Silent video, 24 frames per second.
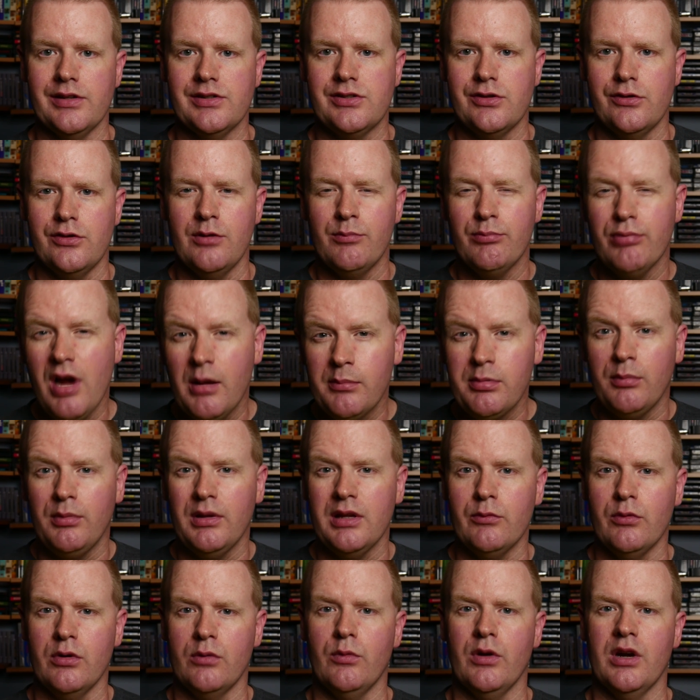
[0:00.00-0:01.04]
so you
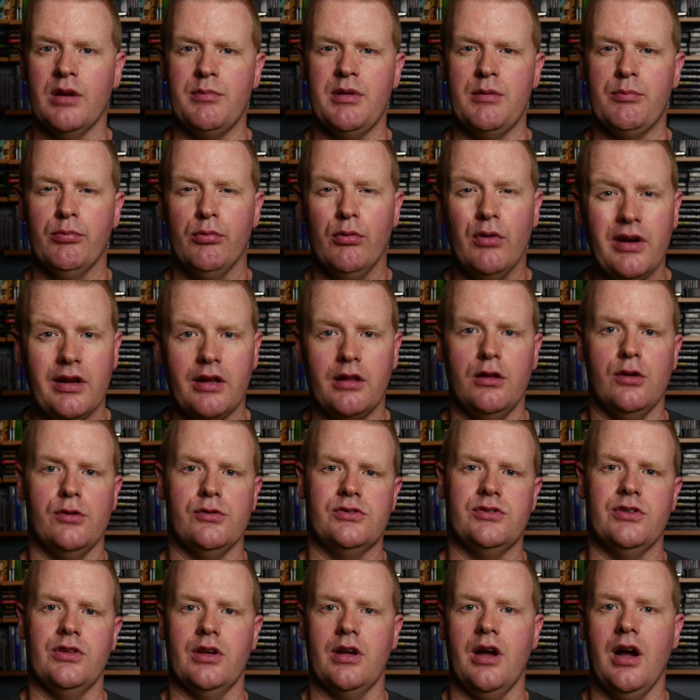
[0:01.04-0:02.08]
probably would want to be pretty close
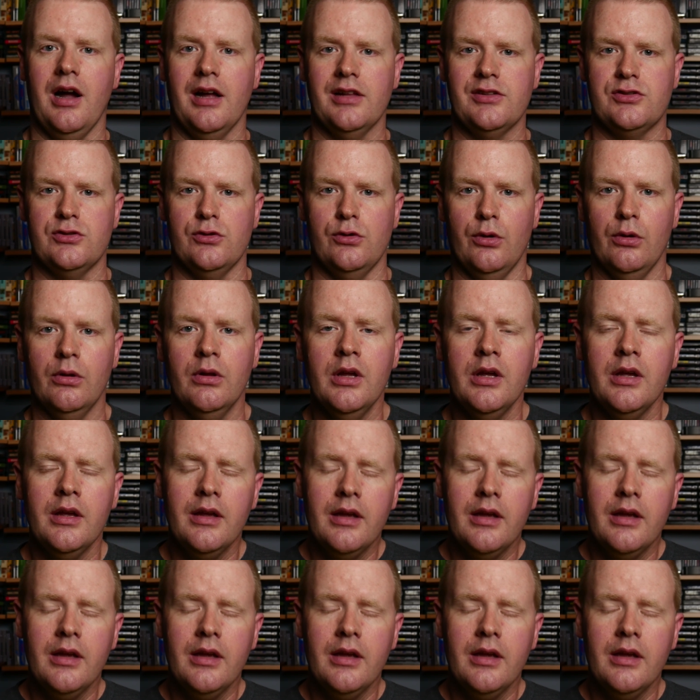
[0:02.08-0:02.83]
to the console.